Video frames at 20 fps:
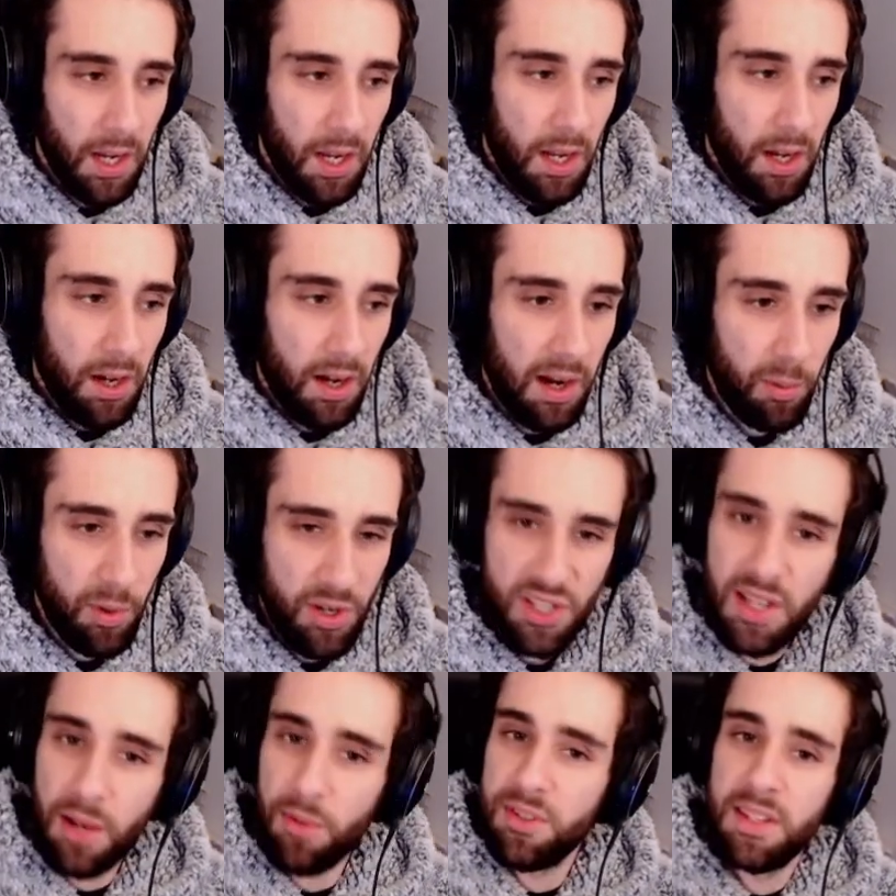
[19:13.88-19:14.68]
I
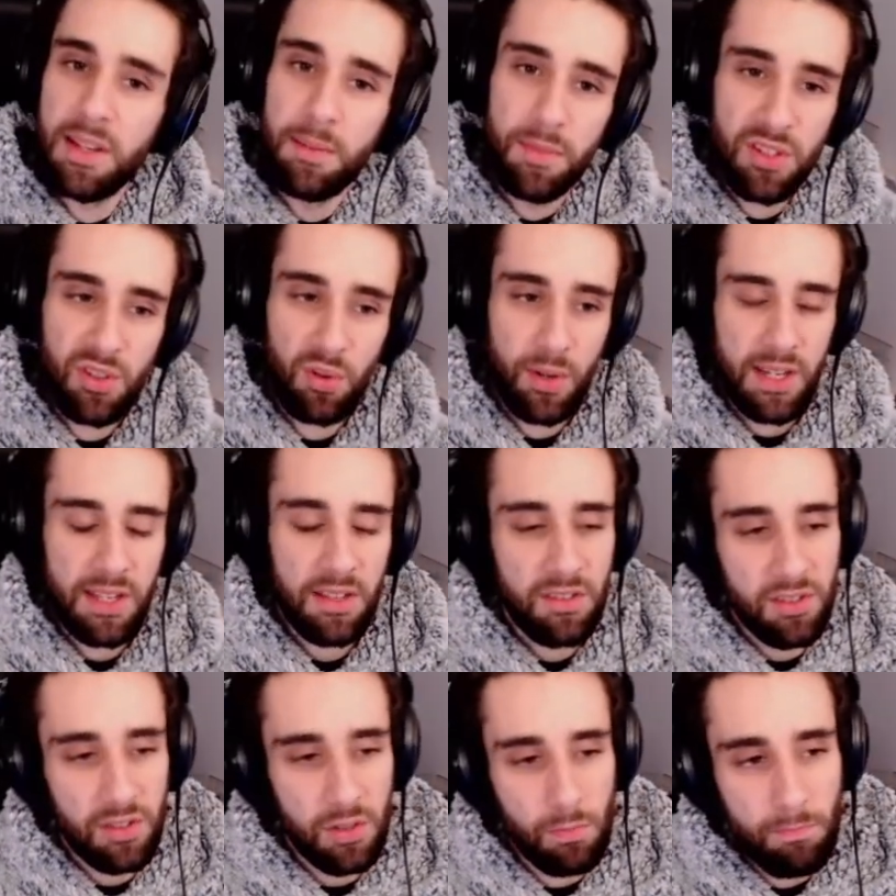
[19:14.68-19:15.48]
wish there was an
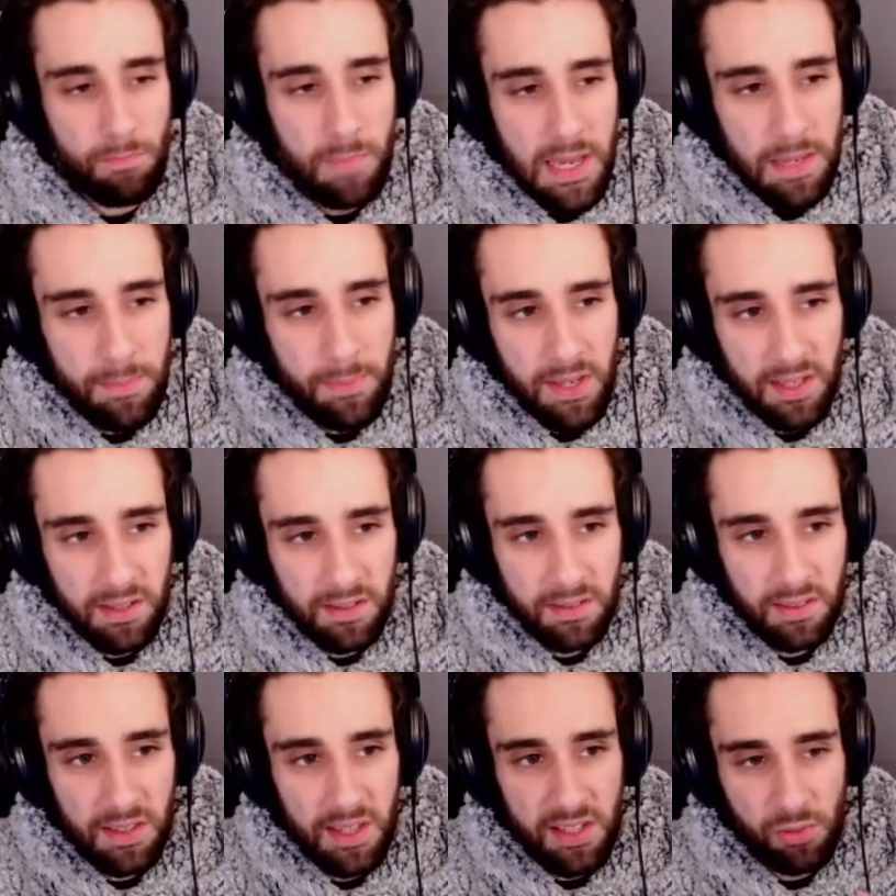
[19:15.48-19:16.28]
in-between. So maybe
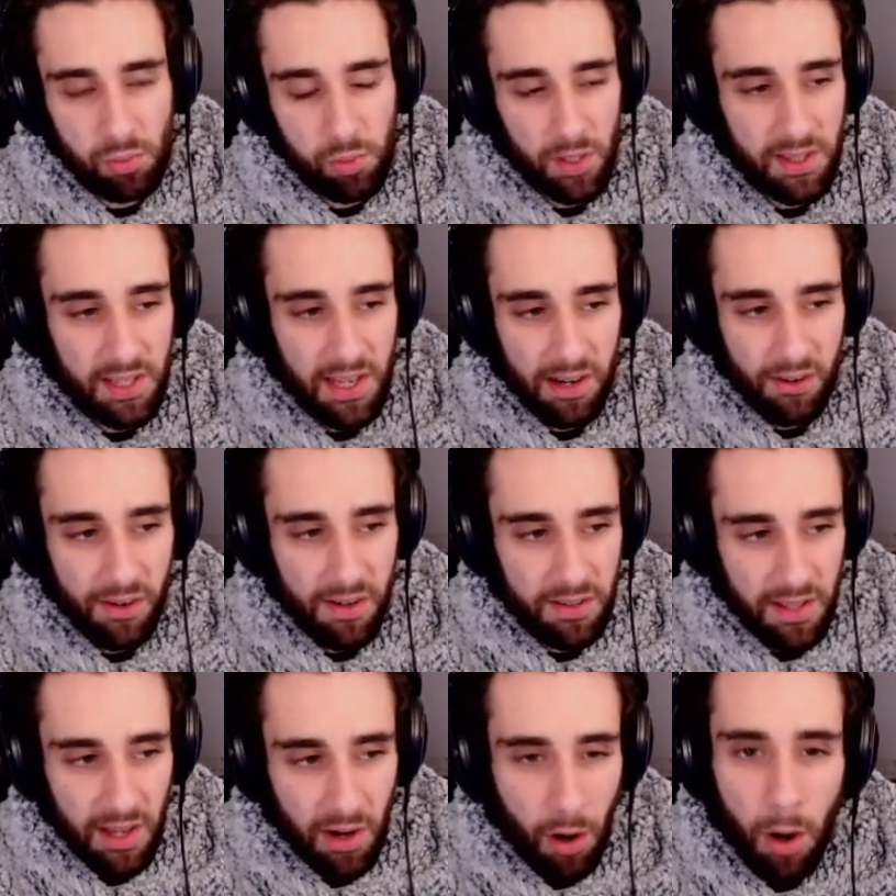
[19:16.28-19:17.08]
in this one
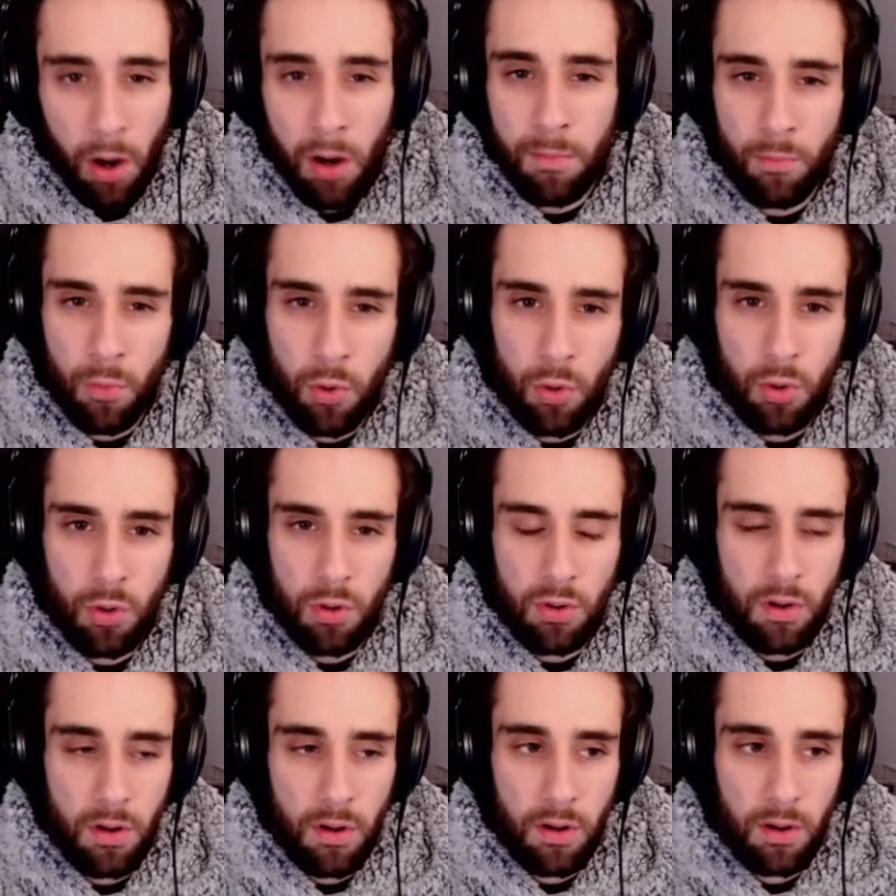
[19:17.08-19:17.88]
there are
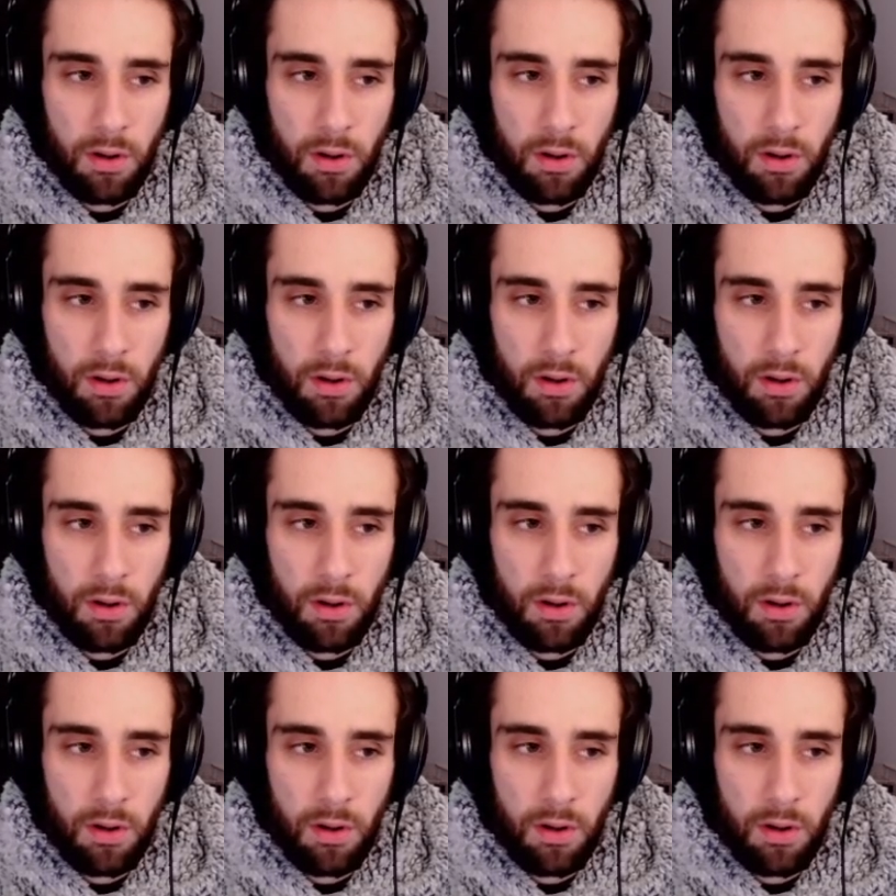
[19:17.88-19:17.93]
more